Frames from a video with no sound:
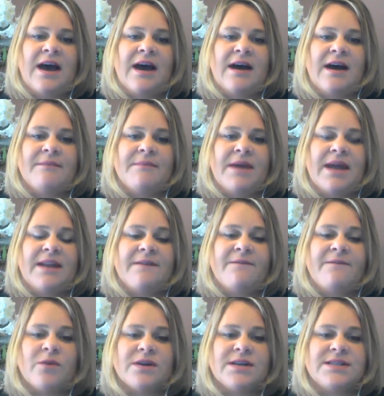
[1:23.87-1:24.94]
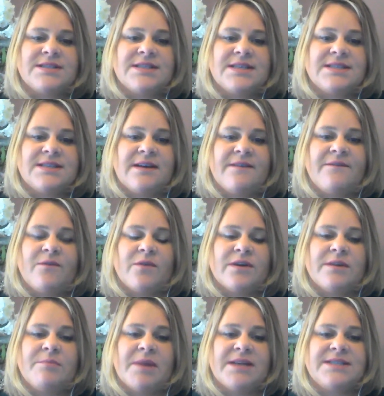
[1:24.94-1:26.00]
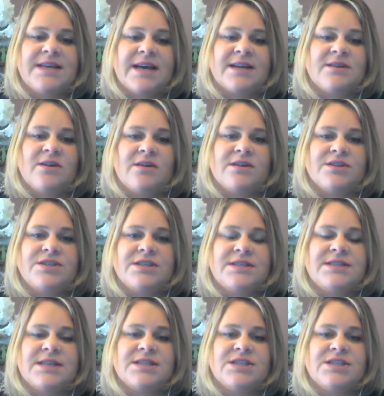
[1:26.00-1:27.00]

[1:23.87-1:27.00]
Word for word: and affordances afforded by technologies